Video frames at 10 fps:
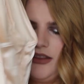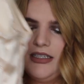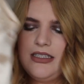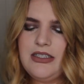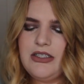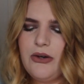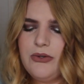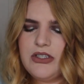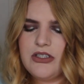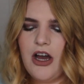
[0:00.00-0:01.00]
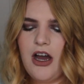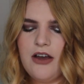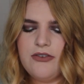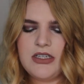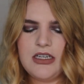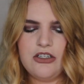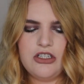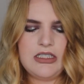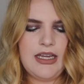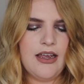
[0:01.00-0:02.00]
This is so soft and it
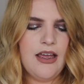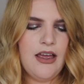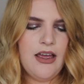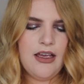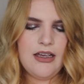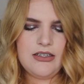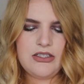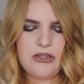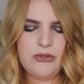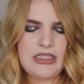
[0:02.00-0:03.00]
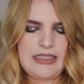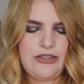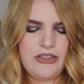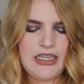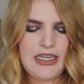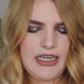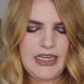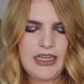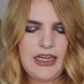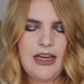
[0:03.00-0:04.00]
just like is so
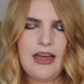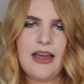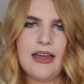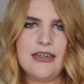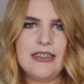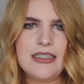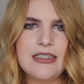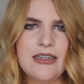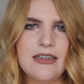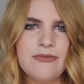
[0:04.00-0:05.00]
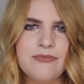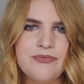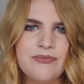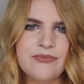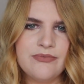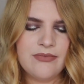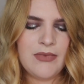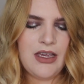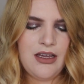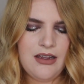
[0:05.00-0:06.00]
silky and
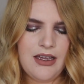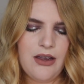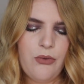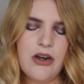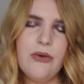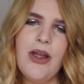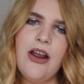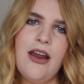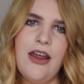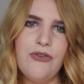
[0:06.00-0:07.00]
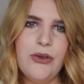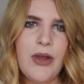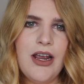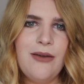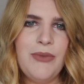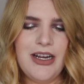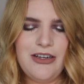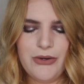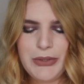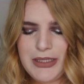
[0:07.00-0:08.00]
like I want to wear it everywhere, but I
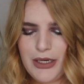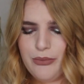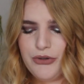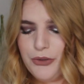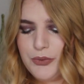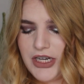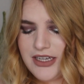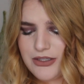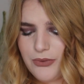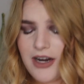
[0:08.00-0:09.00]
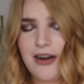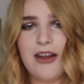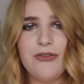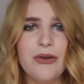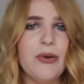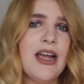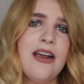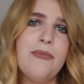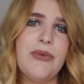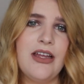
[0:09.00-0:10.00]
know it's not appropriate to wear it
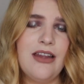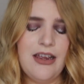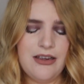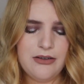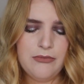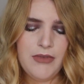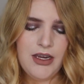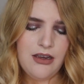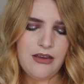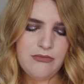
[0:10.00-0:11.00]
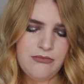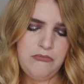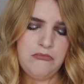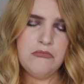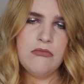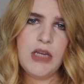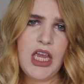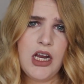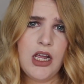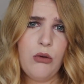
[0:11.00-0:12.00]
everywhere, but like
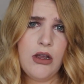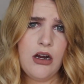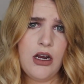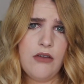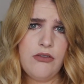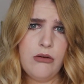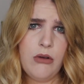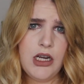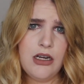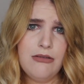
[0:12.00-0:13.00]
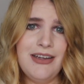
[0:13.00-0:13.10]
can I wear it everywhere?